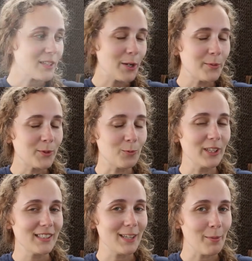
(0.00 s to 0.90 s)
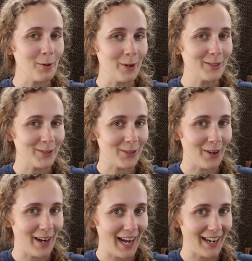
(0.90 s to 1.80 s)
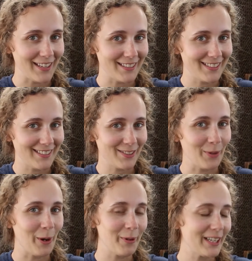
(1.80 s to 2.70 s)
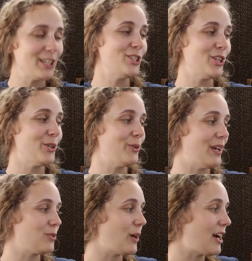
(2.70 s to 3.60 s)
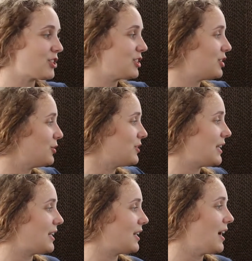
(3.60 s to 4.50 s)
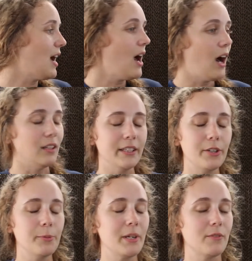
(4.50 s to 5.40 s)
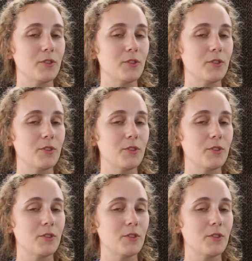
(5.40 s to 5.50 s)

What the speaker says: some really stubborn oysters on our hands. So what we're going to do is we're actually using a little bit of